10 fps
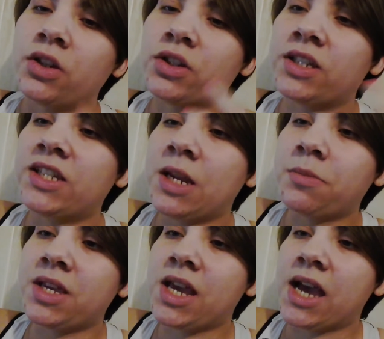So the same
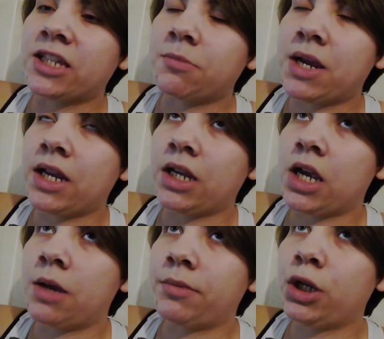thing as my
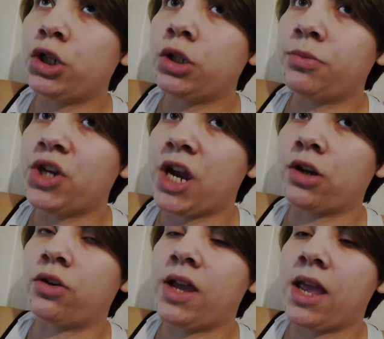um, YouTube
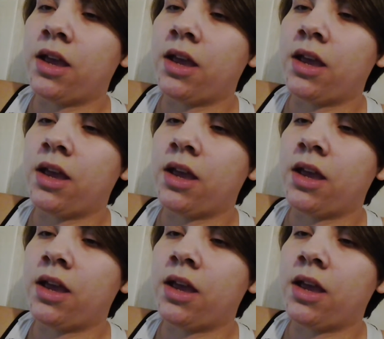channel,